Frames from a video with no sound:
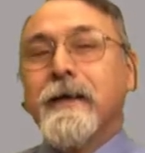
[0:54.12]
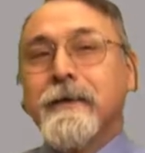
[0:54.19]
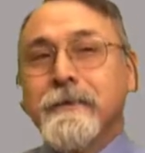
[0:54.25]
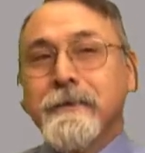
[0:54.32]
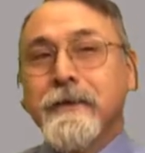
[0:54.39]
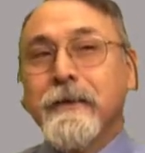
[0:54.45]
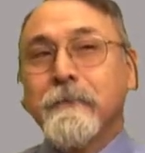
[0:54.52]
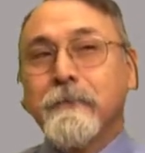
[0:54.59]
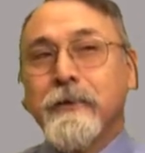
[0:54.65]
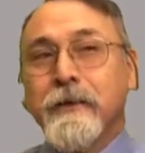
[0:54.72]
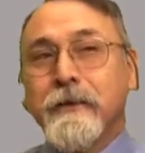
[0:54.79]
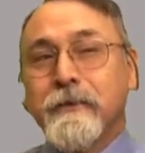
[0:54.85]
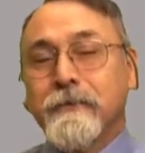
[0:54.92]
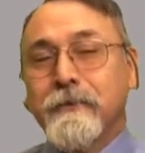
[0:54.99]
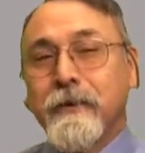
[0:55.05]
Some
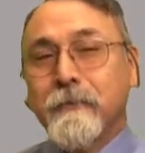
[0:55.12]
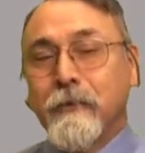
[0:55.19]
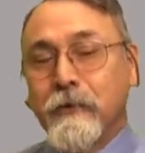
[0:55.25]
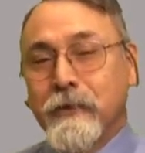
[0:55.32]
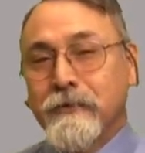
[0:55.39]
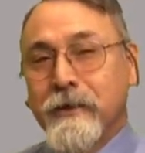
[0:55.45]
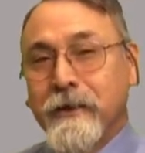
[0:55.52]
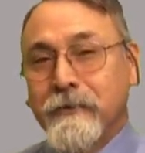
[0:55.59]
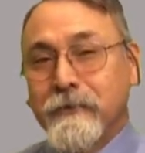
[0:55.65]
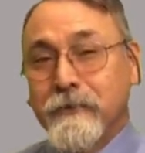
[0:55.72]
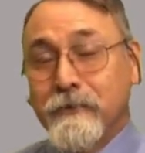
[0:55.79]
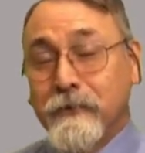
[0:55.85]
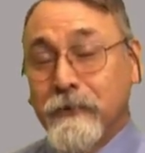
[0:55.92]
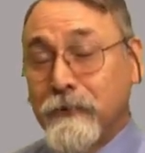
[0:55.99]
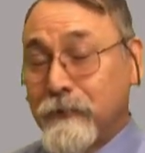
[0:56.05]

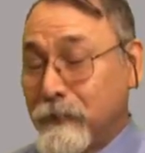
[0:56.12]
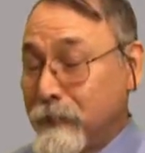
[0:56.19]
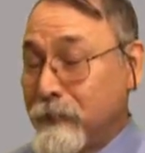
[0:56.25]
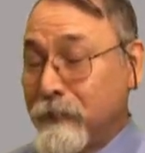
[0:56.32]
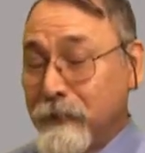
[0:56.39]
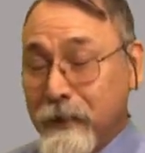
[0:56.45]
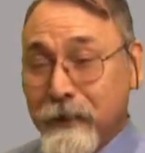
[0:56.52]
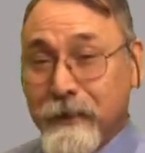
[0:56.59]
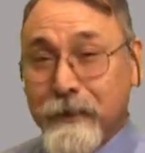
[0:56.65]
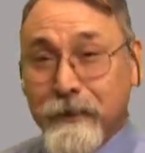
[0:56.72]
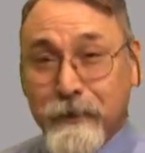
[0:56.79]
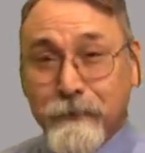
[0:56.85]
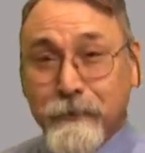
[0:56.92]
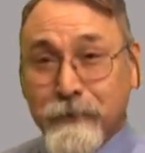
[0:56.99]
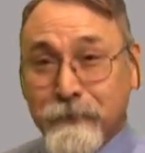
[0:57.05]
organizations, the sooner they can
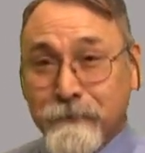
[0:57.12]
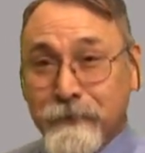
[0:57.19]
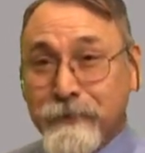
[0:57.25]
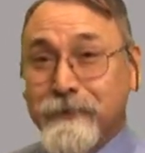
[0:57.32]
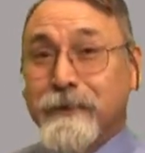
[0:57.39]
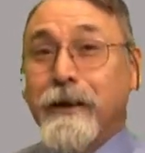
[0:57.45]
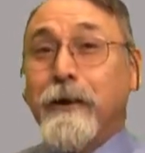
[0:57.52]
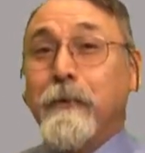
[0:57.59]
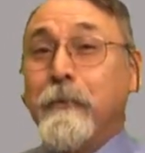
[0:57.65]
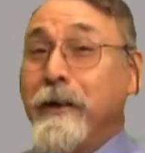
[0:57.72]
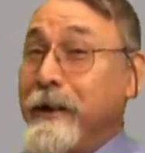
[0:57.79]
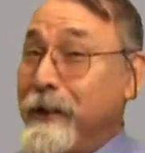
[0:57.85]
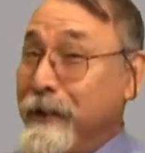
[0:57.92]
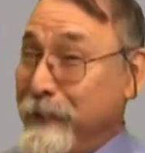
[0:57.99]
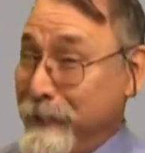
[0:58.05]
get rid of it, the
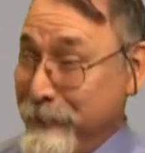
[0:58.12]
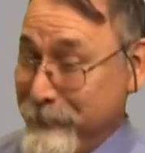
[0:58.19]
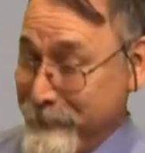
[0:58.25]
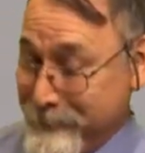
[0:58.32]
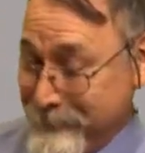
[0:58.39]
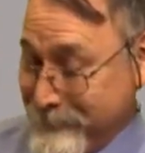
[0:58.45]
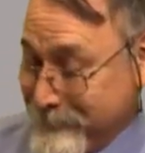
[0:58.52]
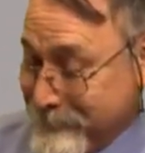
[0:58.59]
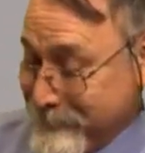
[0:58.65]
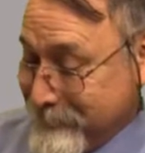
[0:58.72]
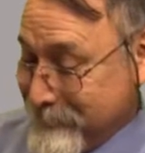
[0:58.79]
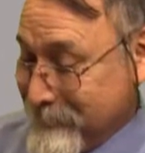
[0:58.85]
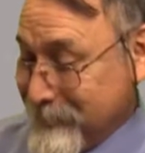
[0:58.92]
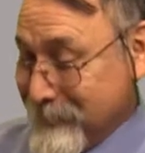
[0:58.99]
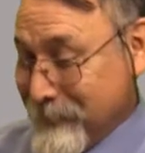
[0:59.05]
better.
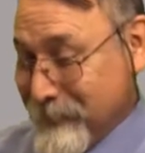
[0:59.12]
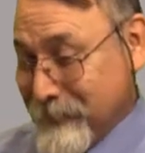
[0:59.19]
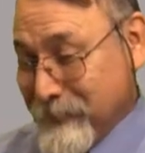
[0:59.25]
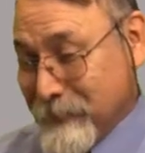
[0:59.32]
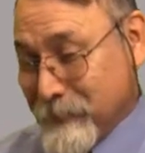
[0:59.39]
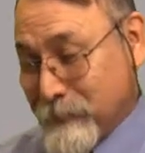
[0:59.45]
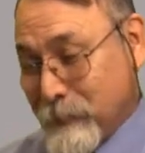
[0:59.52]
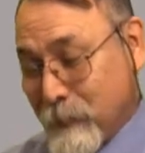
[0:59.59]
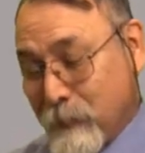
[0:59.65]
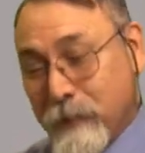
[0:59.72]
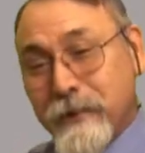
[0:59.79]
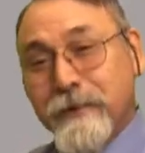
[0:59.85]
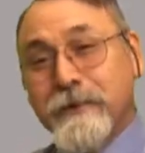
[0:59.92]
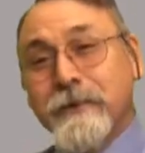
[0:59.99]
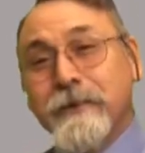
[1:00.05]
So
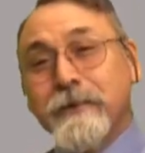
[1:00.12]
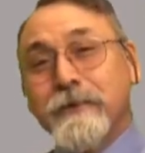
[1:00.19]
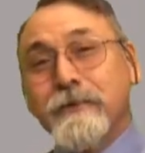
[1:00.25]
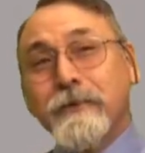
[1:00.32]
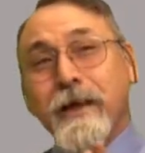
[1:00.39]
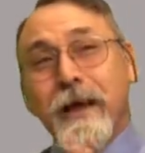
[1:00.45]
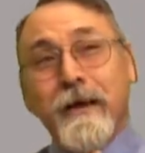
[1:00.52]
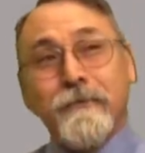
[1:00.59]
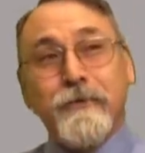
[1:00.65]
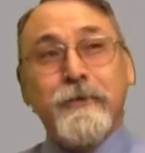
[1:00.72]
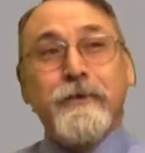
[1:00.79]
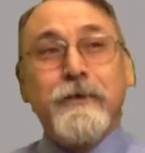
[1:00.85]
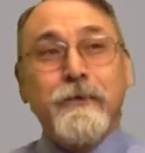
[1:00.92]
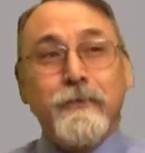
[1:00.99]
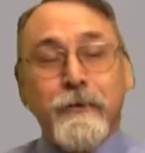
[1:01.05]
one of the things you have to
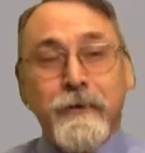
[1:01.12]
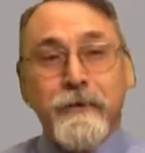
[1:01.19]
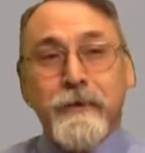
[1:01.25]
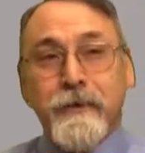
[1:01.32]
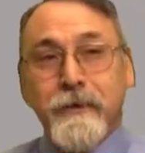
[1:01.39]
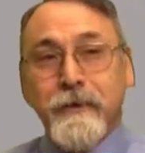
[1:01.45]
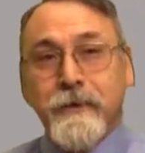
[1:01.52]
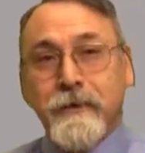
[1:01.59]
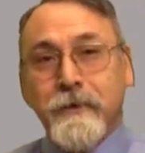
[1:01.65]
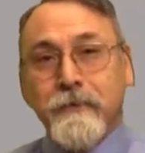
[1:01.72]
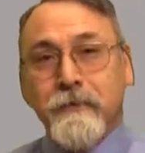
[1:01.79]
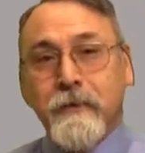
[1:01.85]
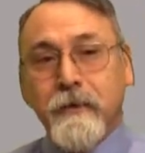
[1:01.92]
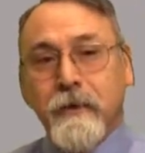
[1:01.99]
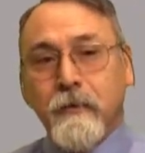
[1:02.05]
deal with
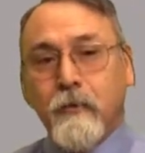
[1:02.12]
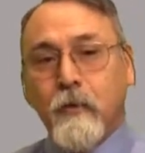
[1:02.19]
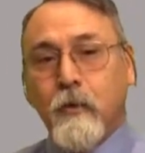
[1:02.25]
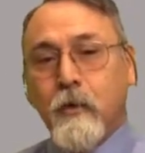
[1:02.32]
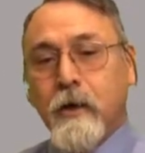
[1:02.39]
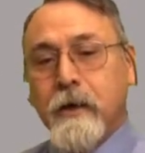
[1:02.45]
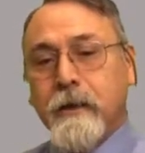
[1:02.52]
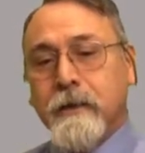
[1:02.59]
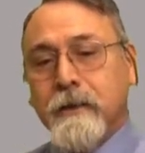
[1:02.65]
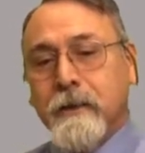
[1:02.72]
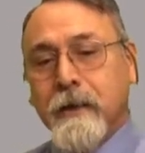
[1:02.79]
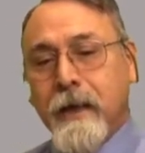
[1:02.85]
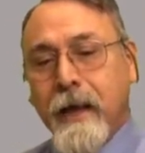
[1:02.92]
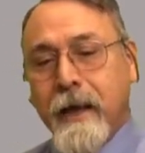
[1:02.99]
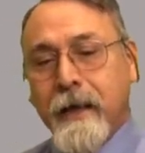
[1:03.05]
is what
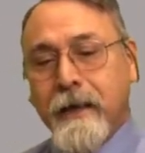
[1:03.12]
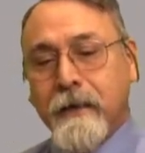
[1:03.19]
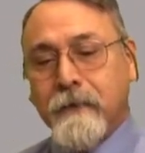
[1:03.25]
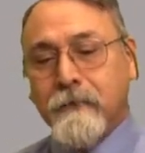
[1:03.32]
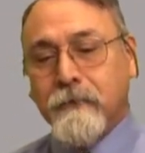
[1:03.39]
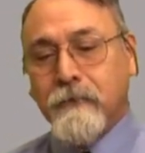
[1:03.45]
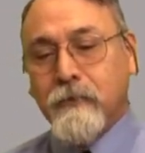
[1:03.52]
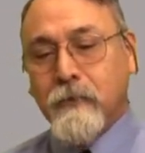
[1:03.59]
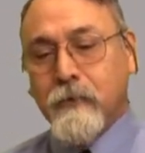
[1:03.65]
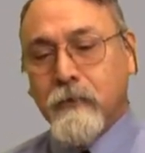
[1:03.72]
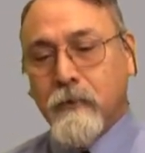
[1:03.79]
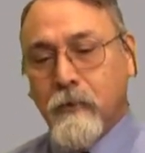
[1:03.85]
has your